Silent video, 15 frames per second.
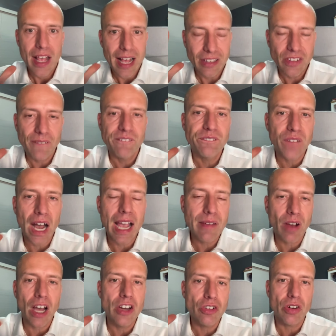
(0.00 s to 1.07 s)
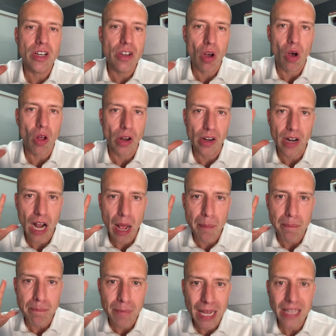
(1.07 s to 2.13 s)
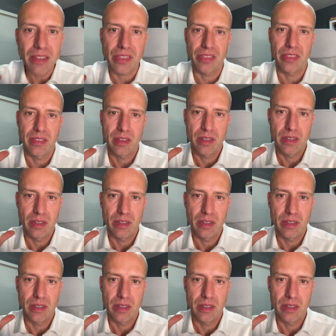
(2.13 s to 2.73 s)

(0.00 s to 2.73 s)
That's a $500 a month